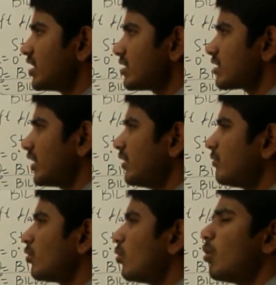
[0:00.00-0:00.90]
is just
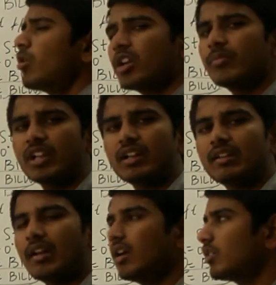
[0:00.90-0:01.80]
enough to overcome
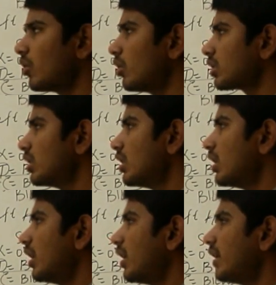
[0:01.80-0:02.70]
that null torque,
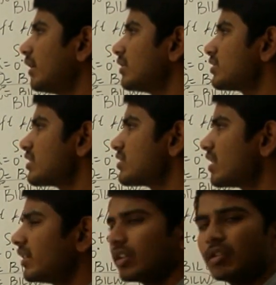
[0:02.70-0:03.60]
and such
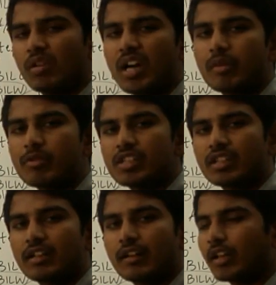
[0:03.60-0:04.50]
that your armature
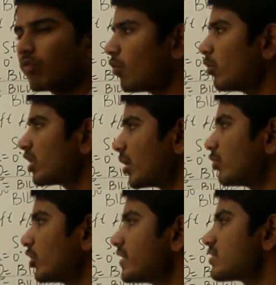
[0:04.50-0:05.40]
conductor won't
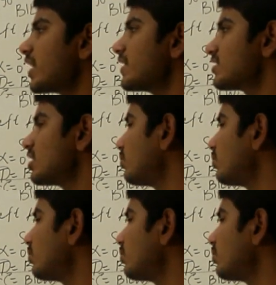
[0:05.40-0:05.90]
come to a standstill